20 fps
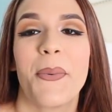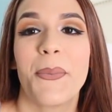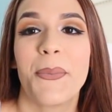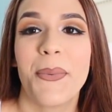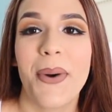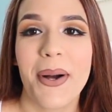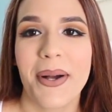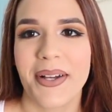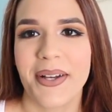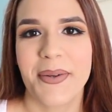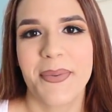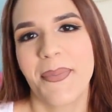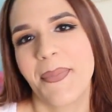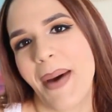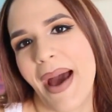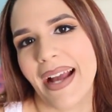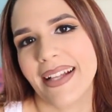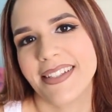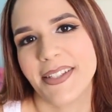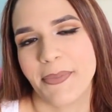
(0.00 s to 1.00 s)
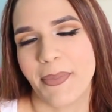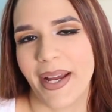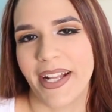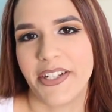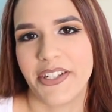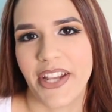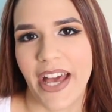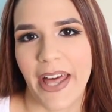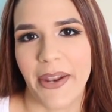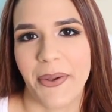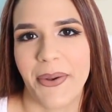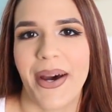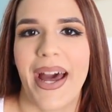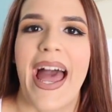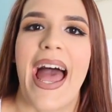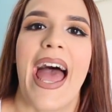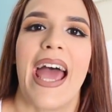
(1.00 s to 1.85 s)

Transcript: Welcome back to my channel,